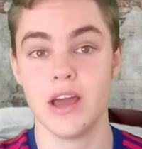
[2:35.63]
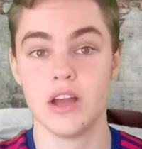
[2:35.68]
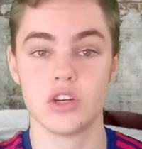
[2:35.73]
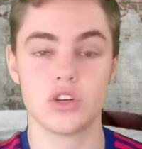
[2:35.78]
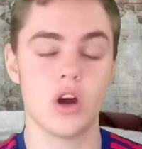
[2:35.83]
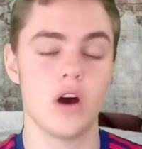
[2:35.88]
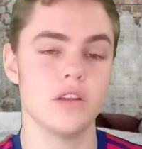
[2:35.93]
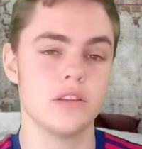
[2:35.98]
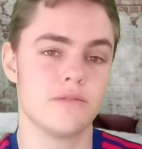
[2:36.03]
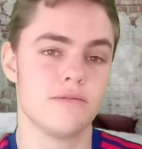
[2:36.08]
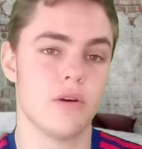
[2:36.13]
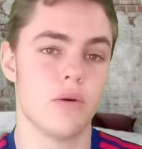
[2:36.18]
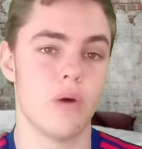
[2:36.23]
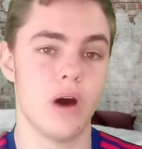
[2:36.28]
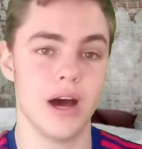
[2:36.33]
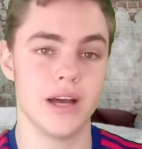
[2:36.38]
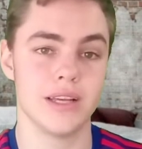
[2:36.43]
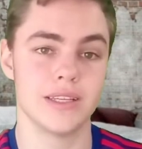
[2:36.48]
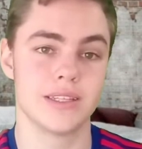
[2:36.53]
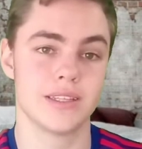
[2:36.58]

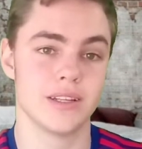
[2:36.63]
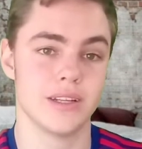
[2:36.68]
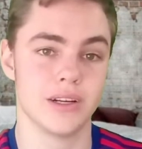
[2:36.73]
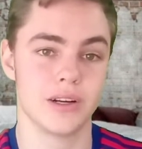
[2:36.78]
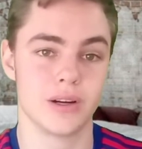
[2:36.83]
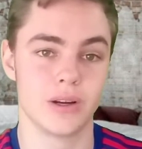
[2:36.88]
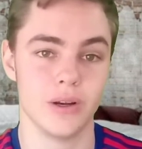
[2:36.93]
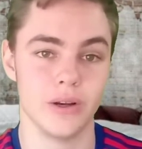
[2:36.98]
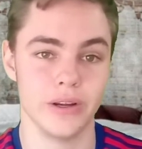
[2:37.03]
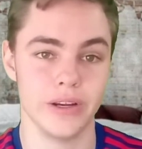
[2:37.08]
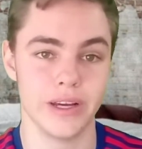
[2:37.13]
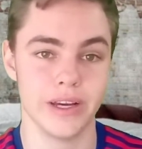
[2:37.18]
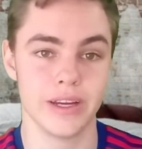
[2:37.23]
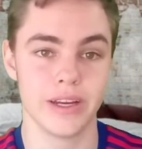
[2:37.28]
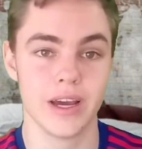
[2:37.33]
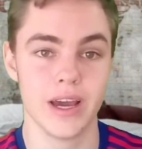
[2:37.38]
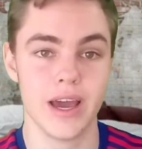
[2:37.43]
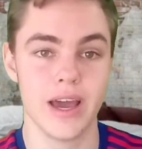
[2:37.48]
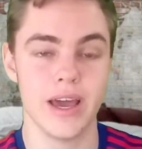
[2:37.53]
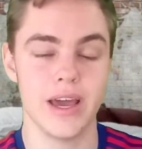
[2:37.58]
transfer-wise still included,
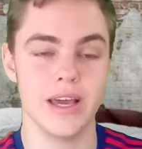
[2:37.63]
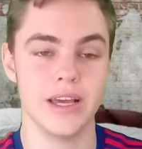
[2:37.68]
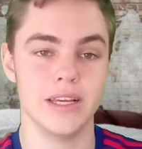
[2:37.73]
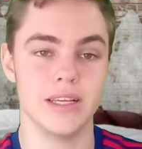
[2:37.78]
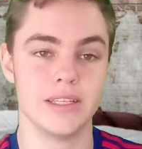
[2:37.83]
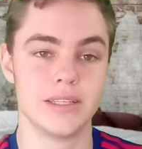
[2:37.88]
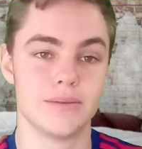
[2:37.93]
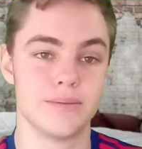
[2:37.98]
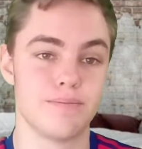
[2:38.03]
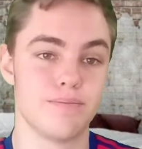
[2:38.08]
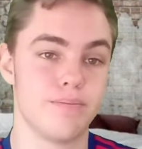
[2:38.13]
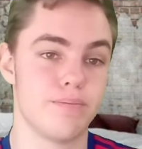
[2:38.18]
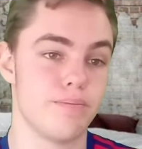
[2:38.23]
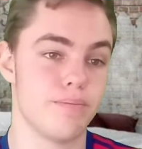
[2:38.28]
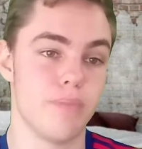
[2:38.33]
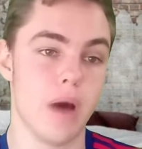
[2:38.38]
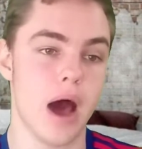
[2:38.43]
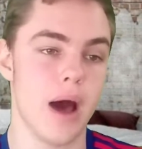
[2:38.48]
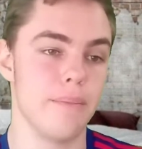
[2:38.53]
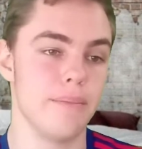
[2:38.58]
is,
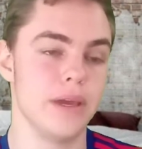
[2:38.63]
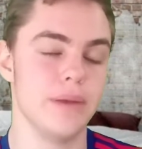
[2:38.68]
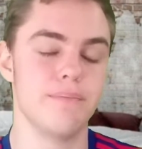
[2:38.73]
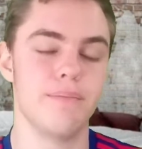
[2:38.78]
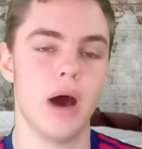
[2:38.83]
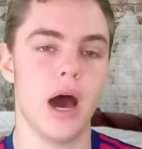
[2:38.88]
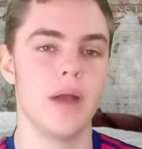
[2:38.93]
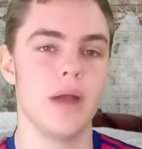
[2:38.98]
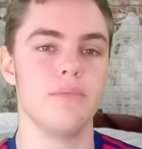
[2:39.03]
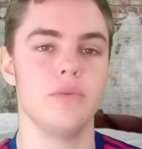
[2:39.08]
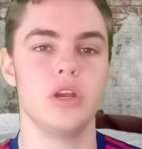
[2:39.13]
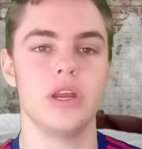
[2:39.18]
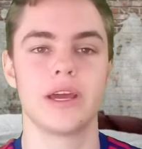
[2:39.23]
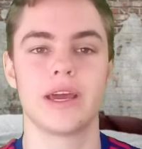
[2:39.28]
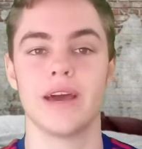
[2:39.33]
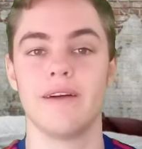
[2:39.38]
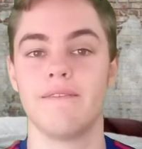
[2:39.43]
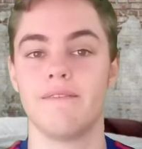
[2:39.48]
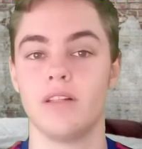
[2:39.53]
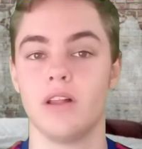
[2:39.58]
I mean, Bayern Munich
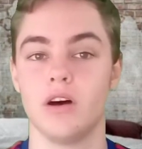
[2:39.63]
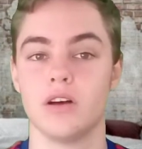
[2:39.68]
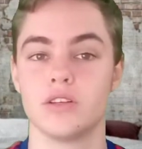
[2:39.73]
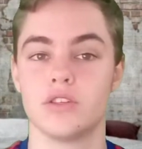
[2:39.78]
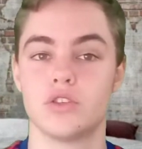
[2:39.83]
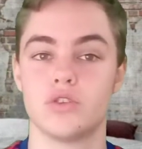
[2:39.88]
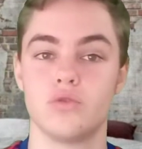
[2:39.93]
have lost